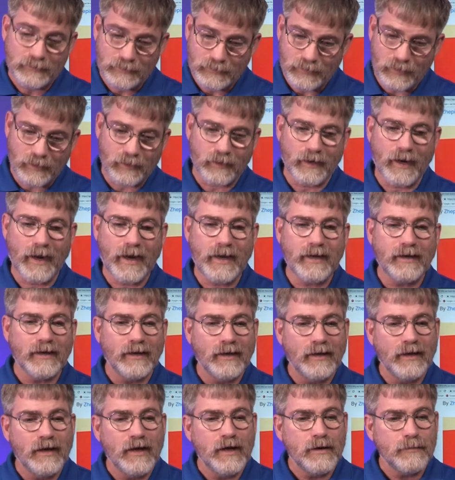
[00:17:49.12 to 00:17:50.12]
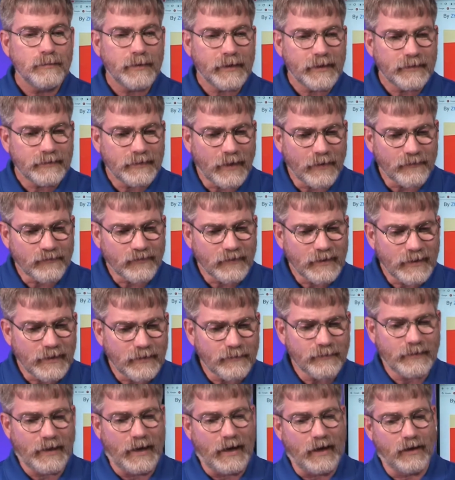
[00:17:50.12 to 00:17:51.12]
all right? But it doesn't
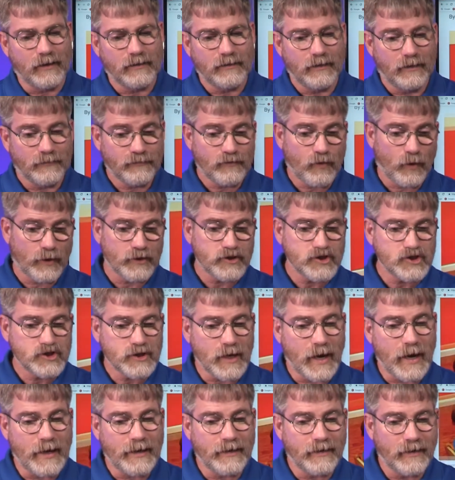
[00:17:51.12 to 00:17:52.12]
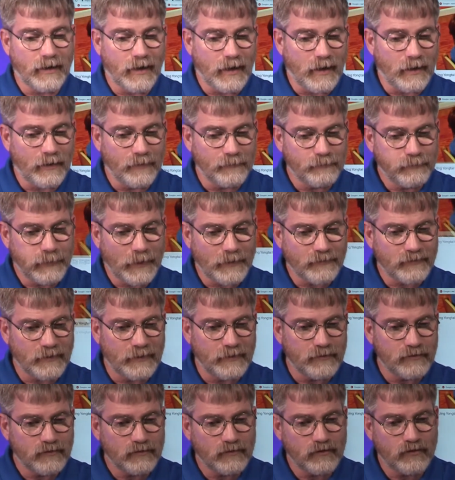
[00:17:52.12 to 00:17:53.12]
end there. Of course, Ivanka
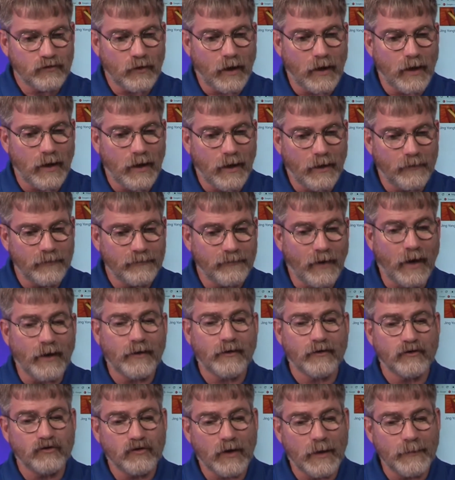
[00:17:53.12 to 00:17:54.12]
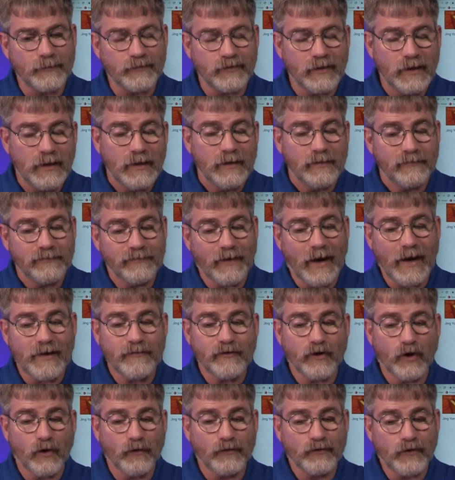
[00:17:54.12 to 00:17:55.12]
Trump's
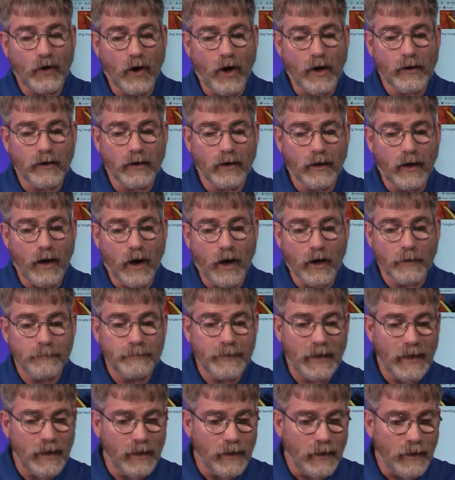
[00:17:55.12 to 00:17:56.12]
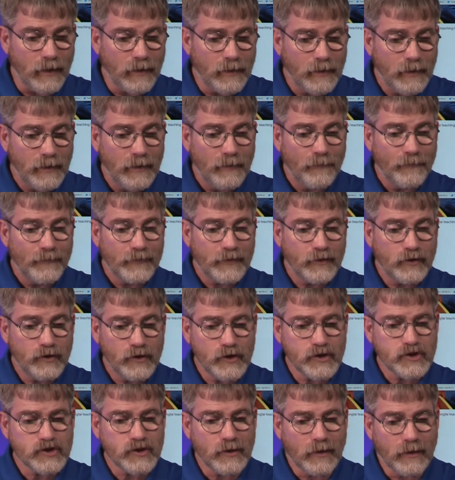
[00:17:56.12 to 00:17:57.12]
five-year-old daughter, Arabella
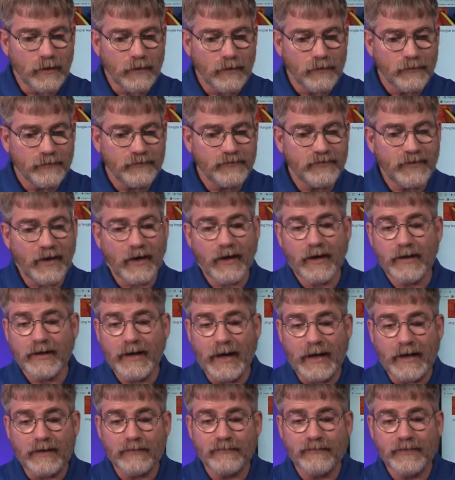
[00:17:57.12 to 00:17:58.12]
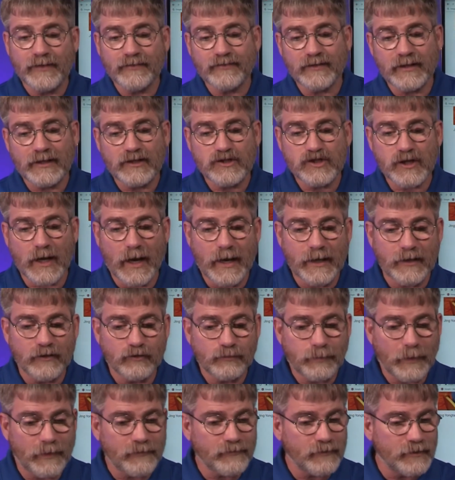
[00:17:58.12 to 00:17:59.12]
Kushner, serenaded visiting
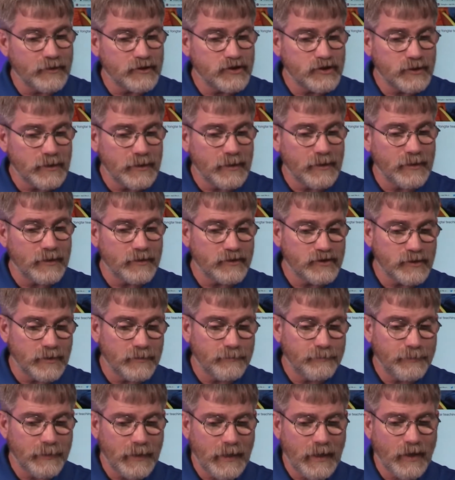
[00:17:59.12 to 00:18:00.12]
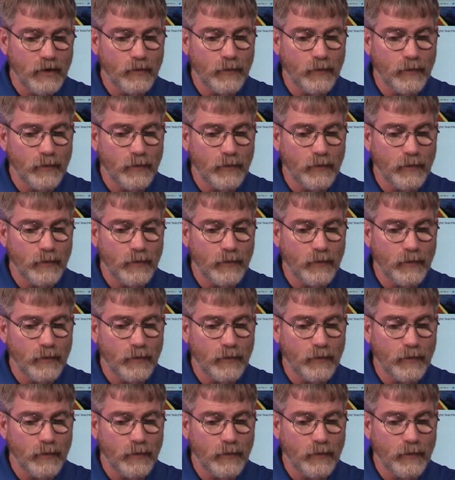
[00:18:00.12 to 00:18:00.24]
Chinese President Xi Jinping